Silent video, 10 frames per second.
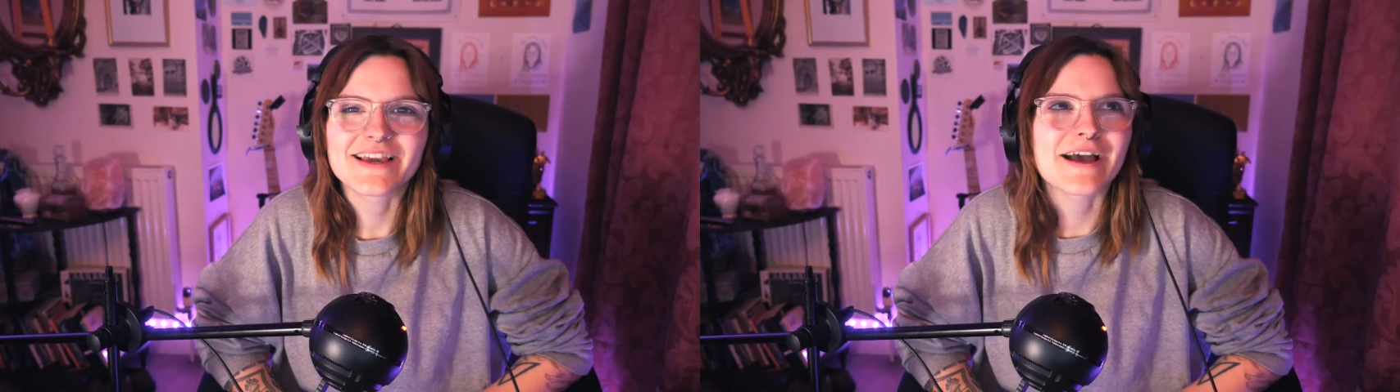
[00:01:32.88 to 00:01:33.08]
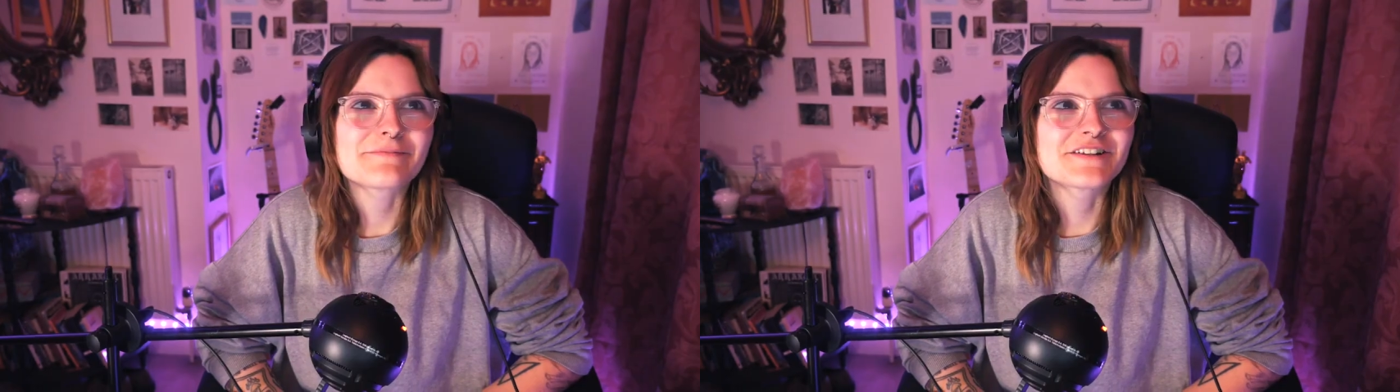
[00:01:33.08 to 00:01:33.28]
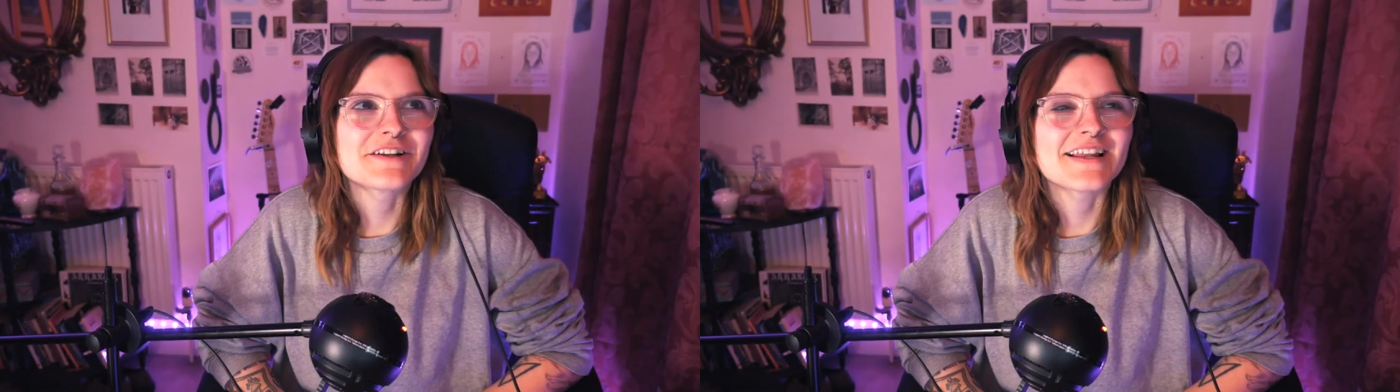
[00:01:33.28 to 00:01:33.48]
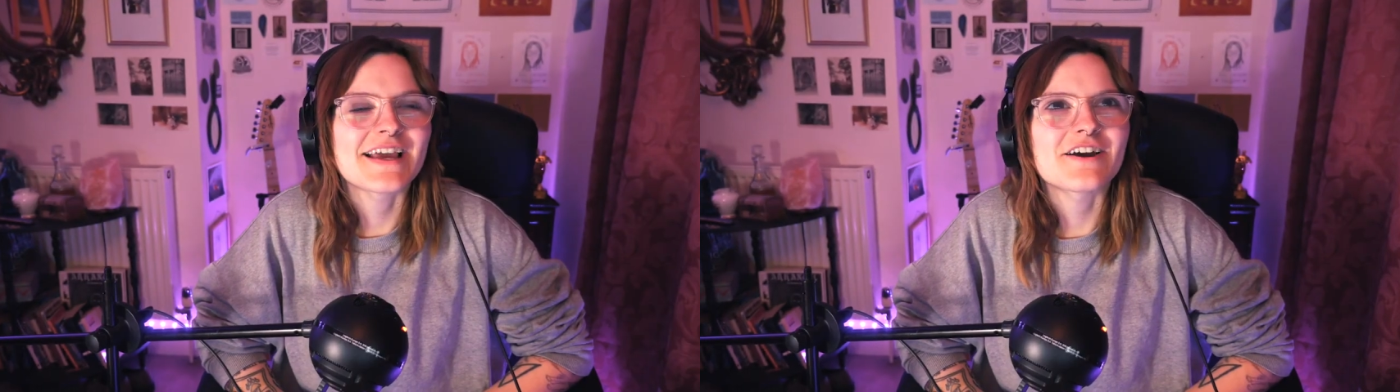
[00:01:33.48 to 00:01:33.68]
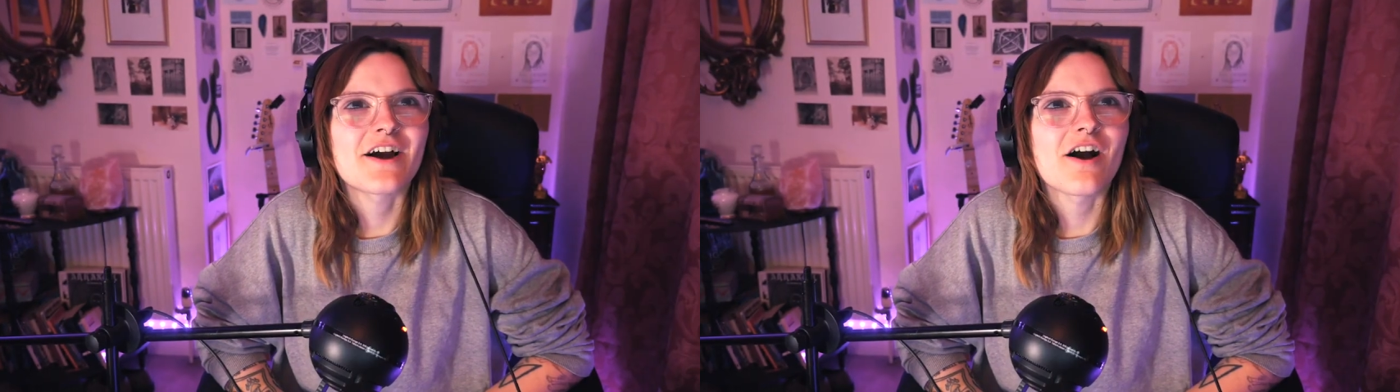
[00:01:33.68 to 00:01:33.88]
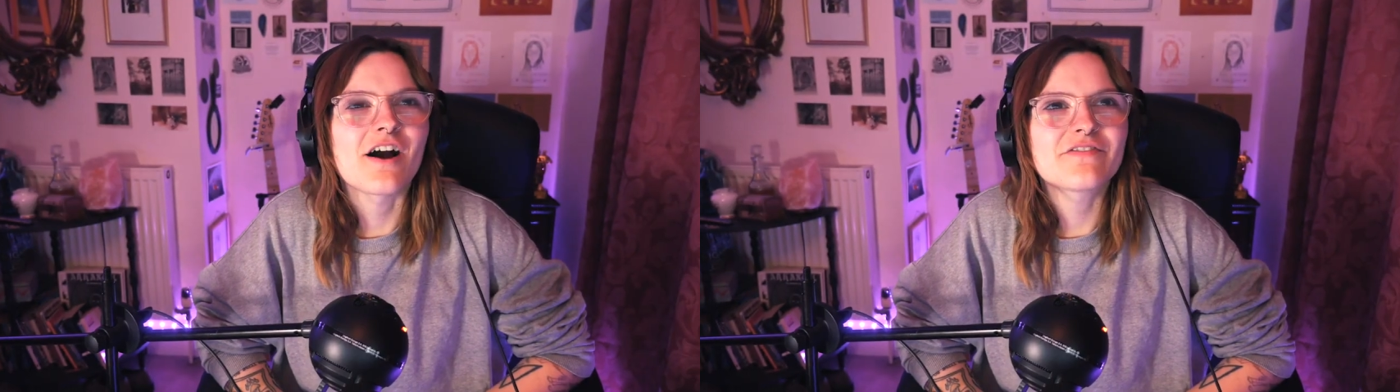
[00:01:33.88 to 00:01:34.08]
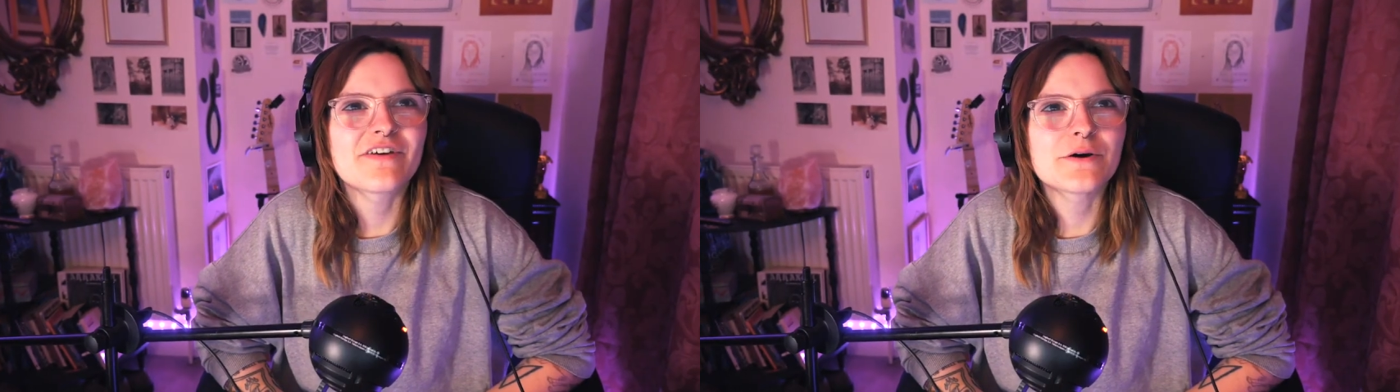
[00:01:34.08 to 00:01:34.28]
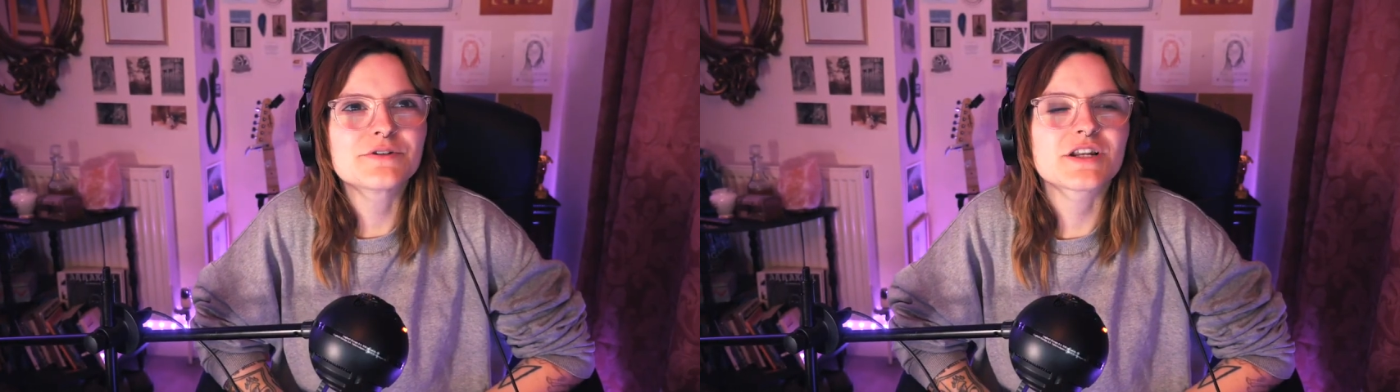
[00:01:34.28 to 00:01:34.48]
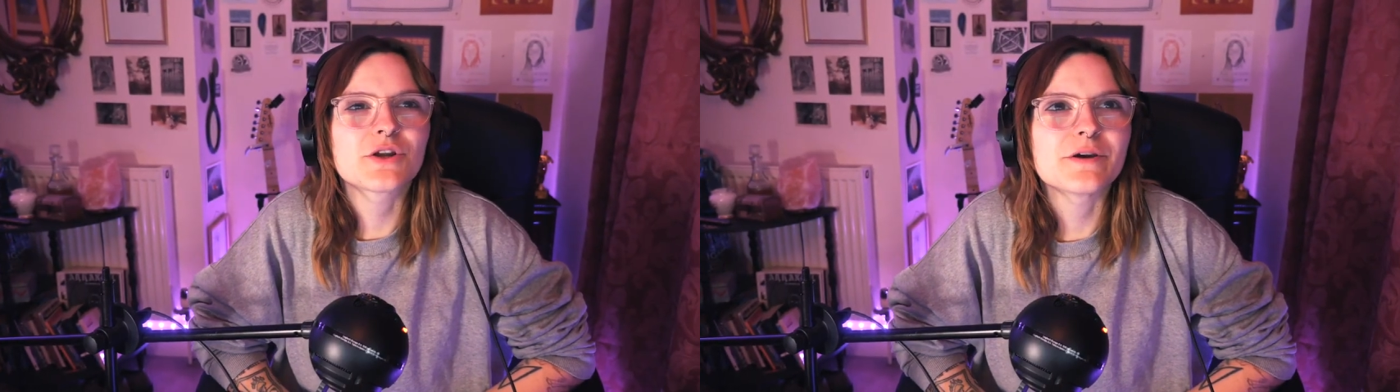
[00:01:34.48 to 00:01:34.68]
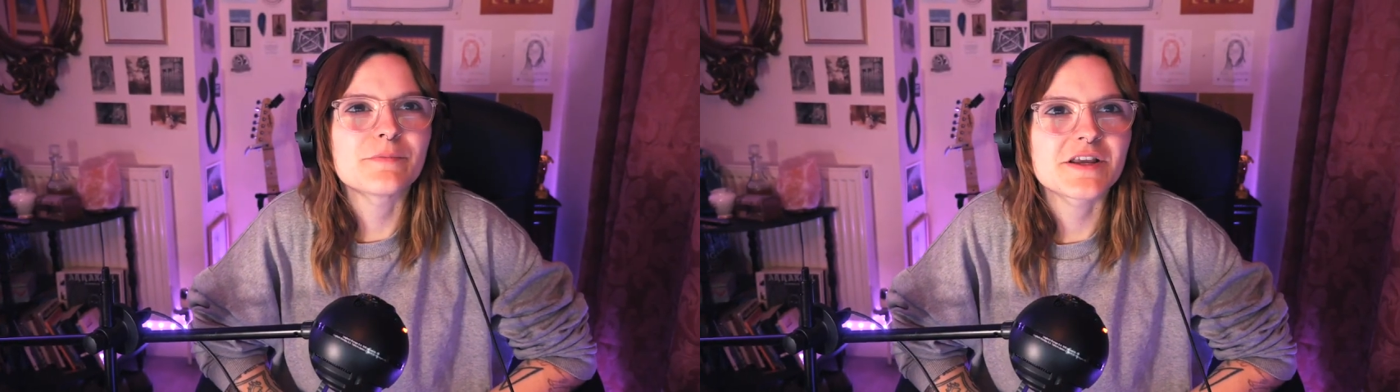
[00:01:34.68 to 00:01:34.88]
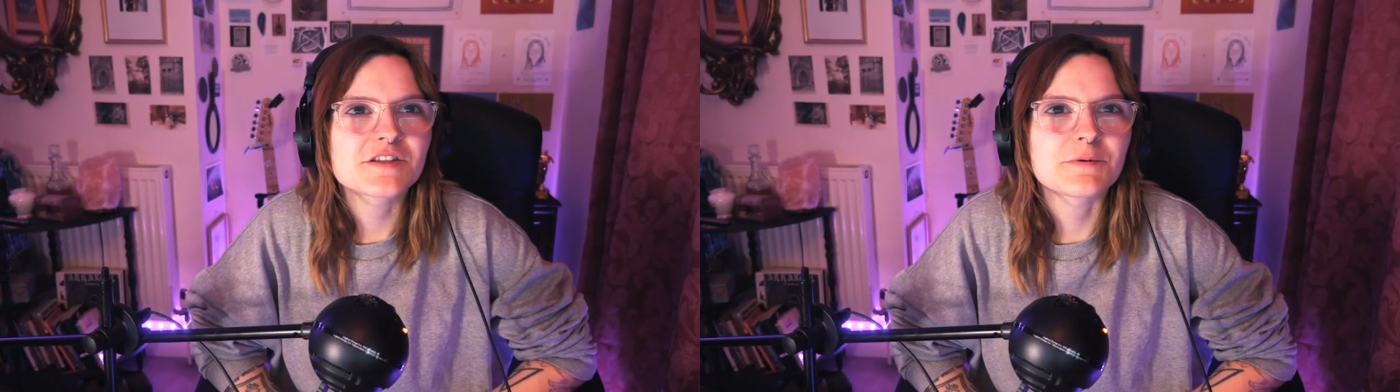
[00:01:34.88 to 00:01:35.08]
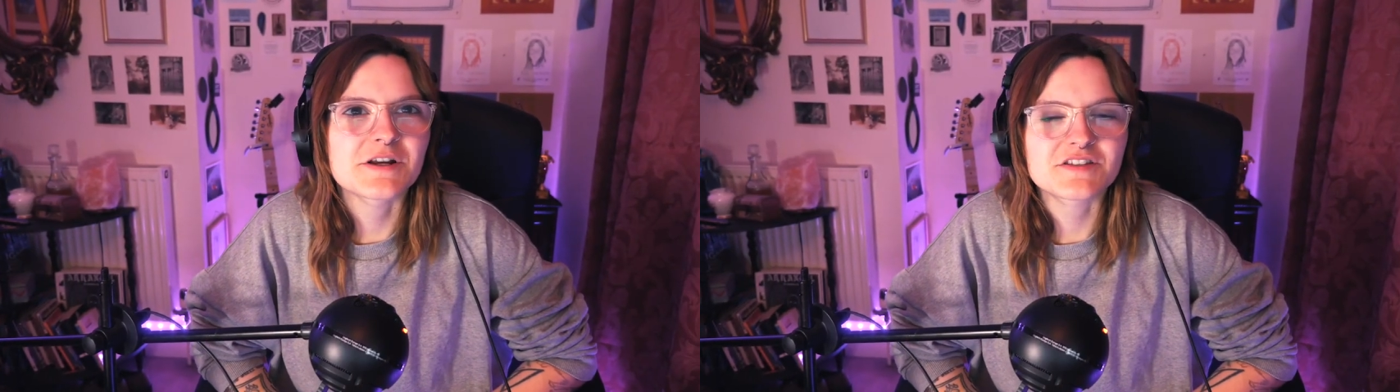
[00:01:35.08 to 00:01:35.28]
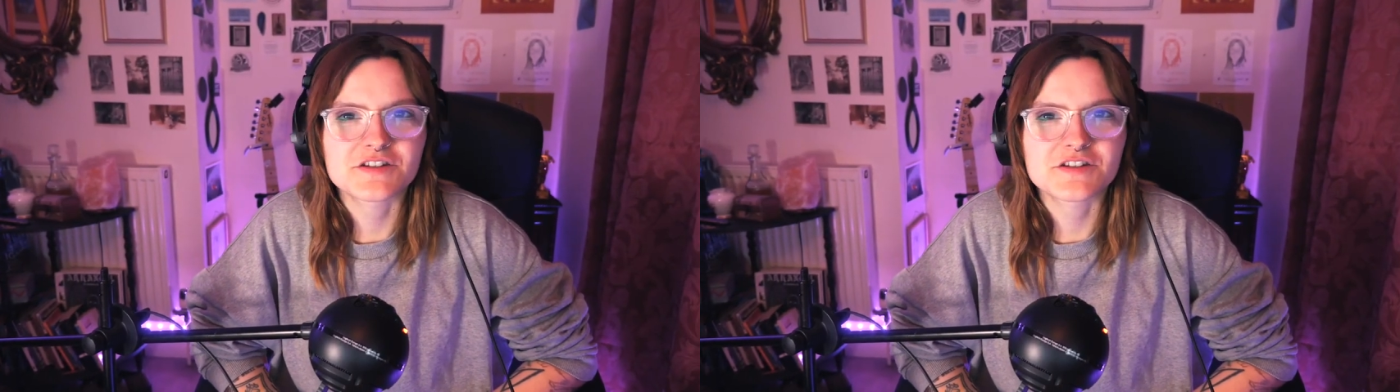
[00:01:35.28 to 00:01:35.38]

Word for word: Yeah, absolutely. And I, I found a lot in my experience,